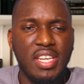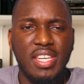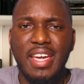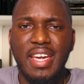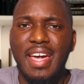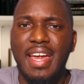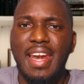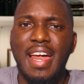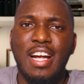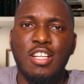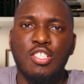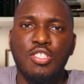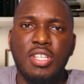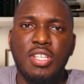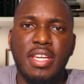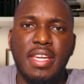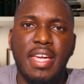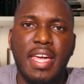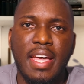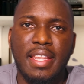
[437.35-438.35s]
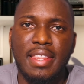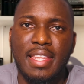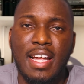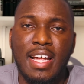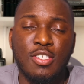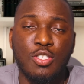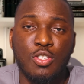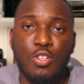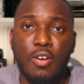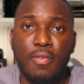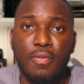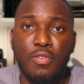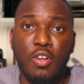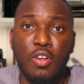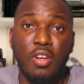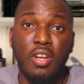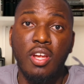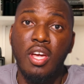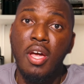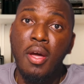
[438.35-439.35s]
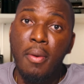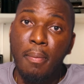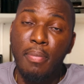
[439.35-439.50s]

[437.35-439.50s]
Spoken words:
they can actually get that stuff done.